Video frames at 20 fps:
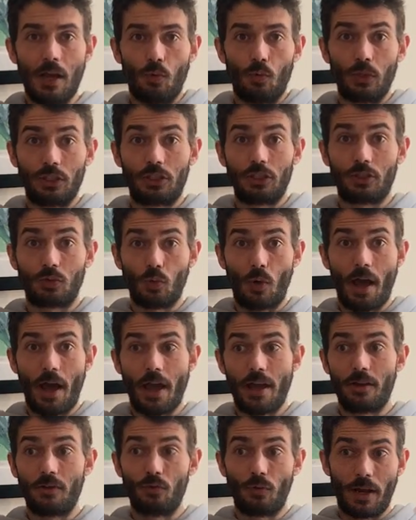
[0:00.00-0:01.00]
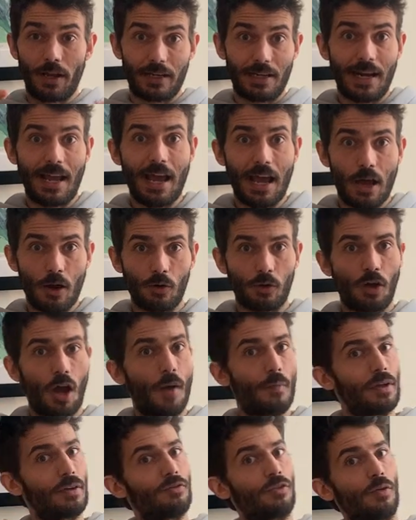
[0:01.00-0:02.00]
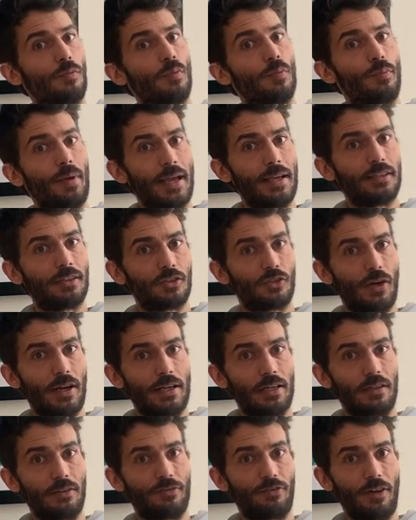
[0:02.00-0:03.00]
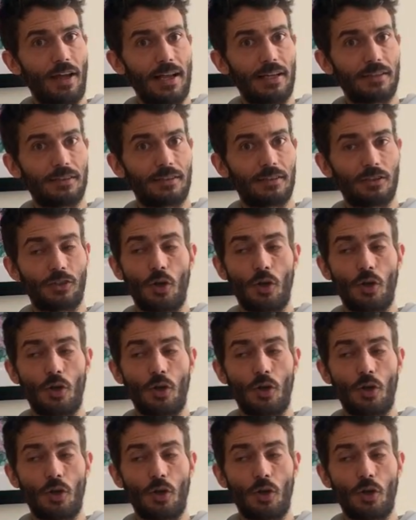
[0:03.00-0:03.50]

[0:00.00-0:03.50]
which is why right now coming from base training phase